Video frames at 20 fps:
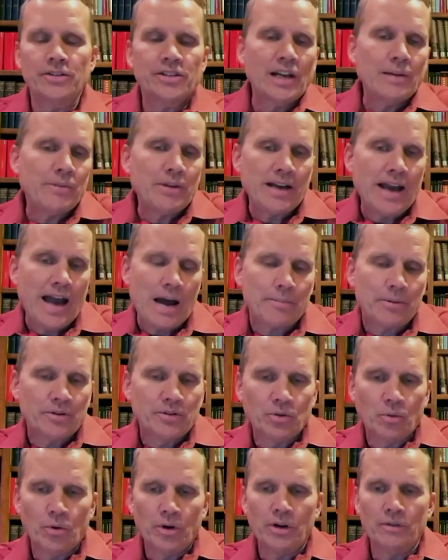The same thing
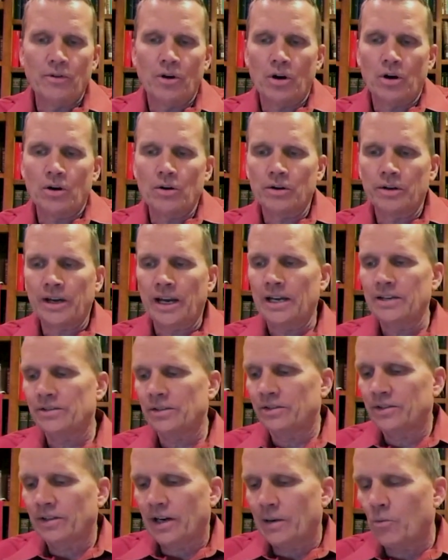happened to one of our
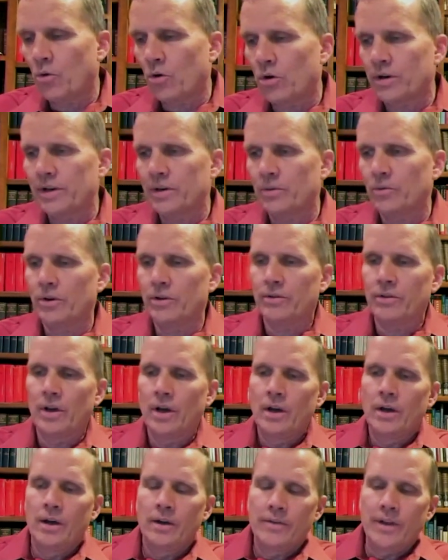cases that I'm working with.
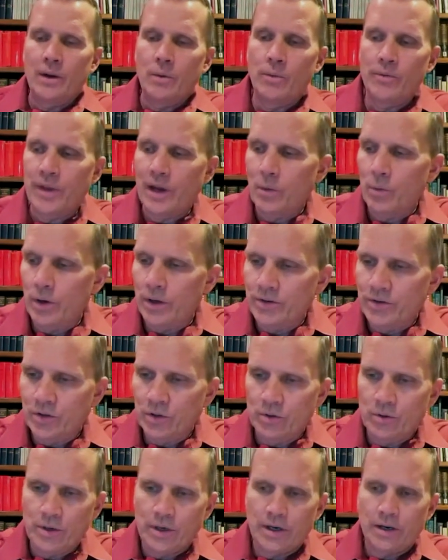They they went
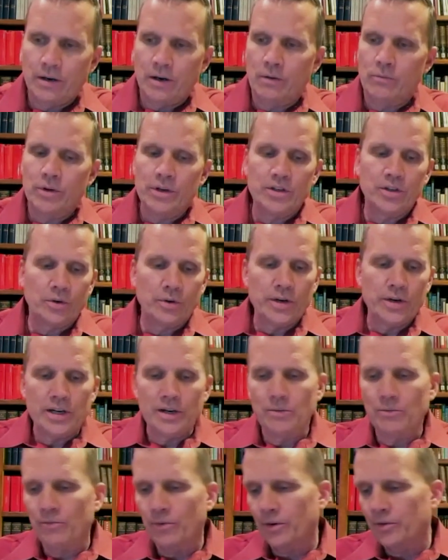to a, a
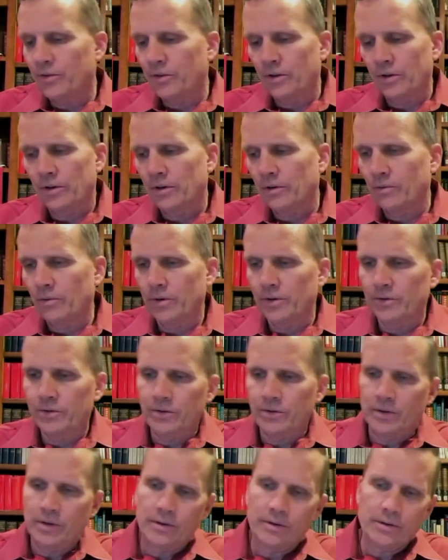retreat with uh,
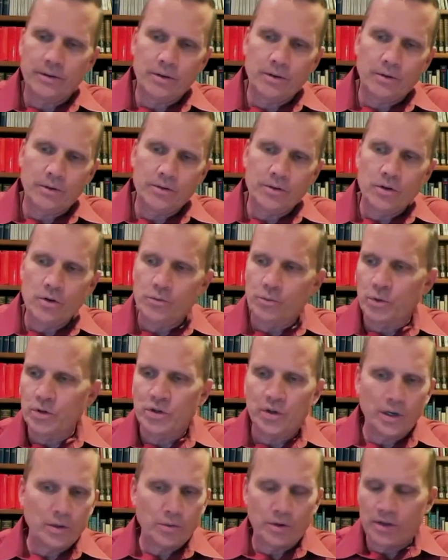with uh, you know a youth
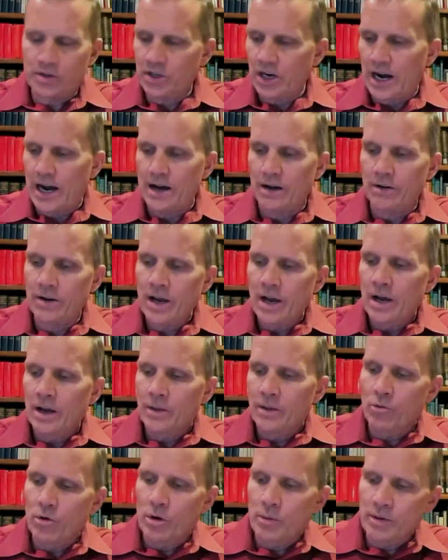retreat with a child.
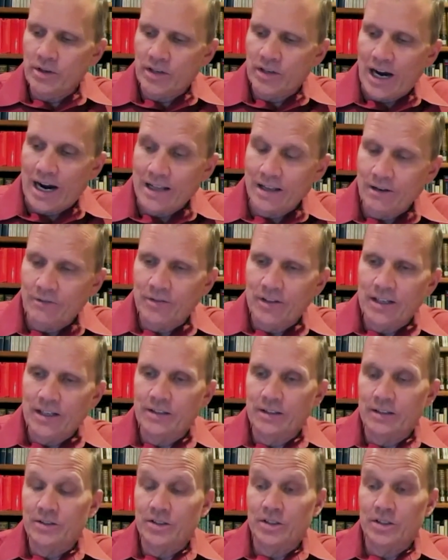The woman is highly afflicted.